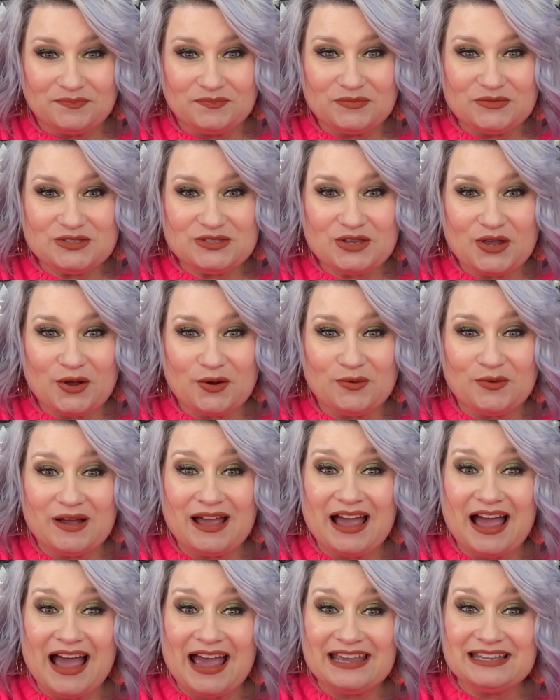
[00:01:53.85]
So
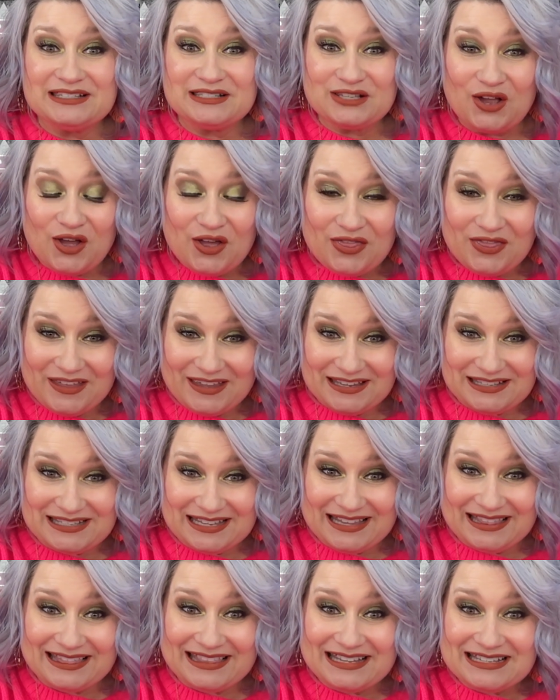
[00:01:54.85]
I saw this
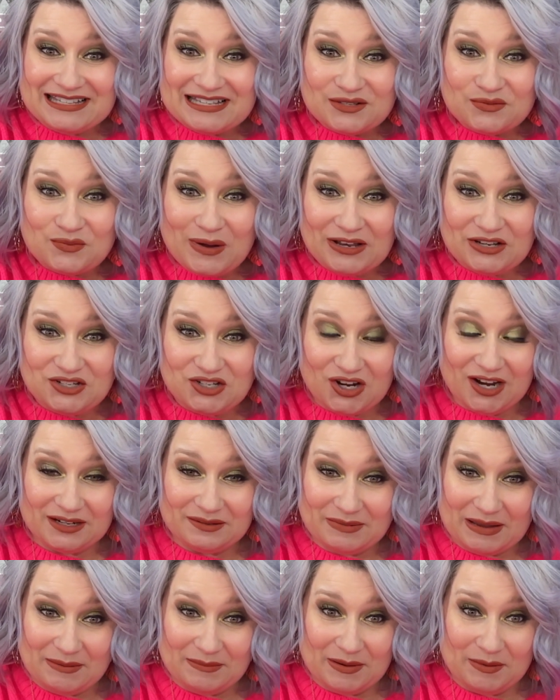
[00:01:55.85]
and this is what jogged
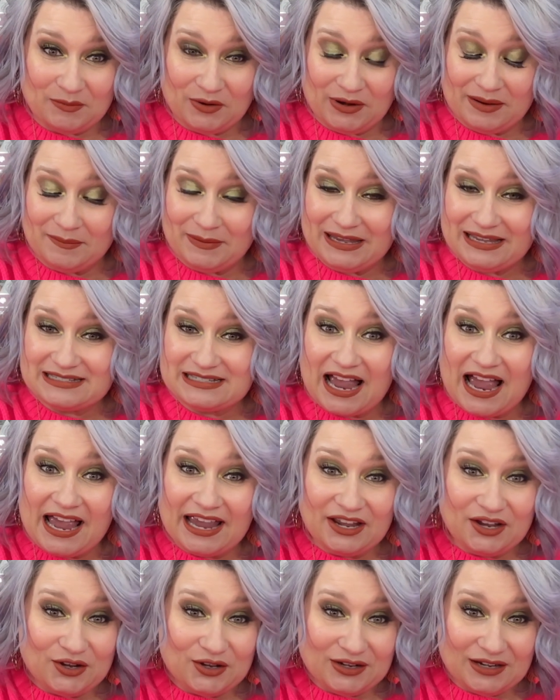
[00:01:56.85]
my memory because I
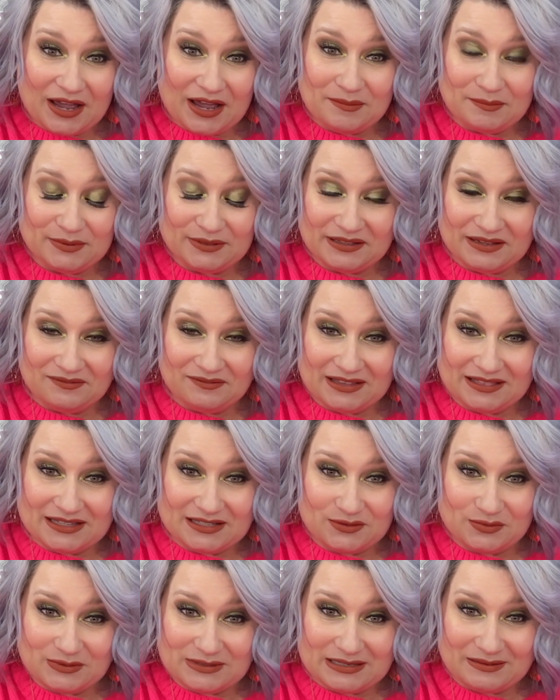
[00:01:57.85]
could not believe that this
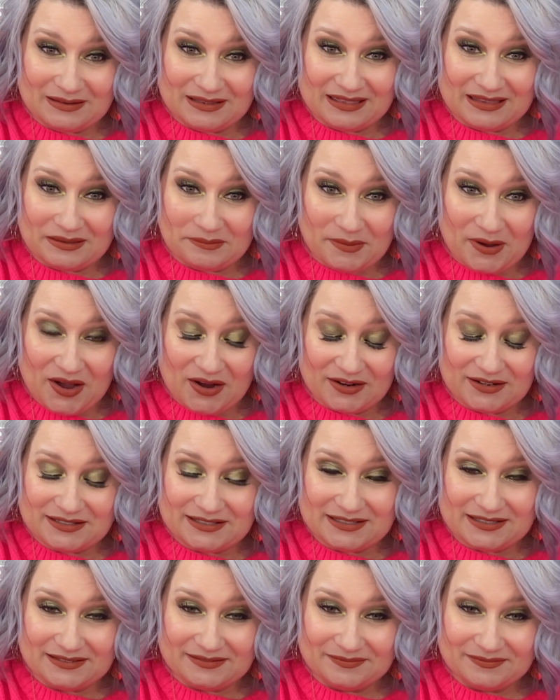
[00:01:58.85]
was in the
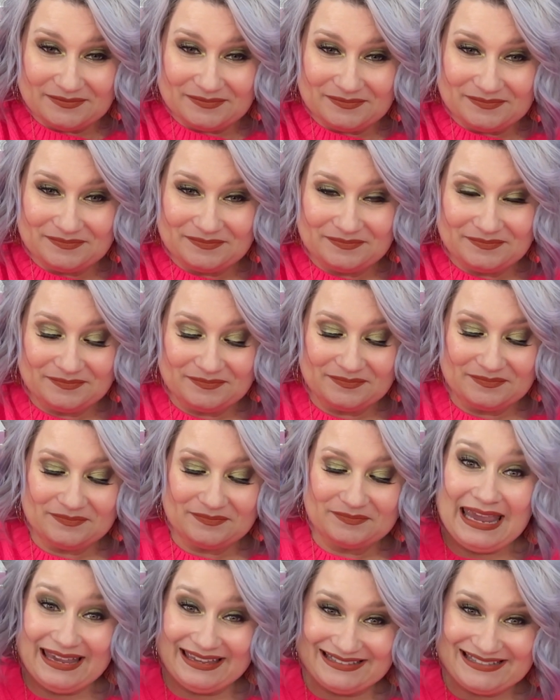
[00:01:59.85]
box.
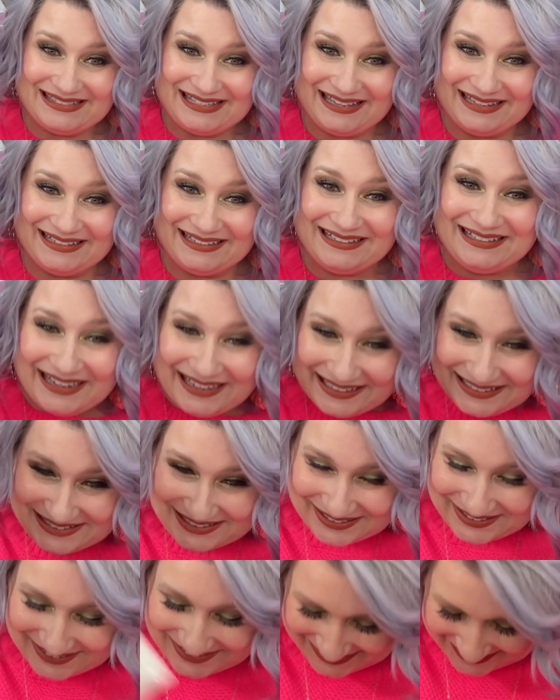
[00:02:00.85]
Hand
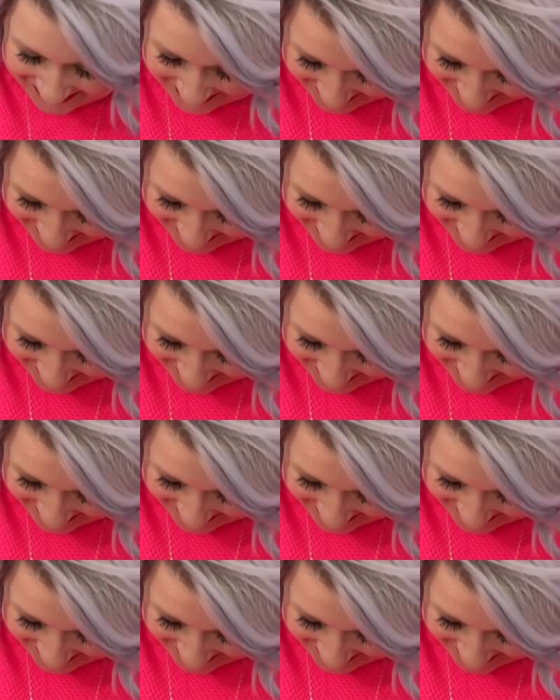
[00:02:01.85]
sanitizer.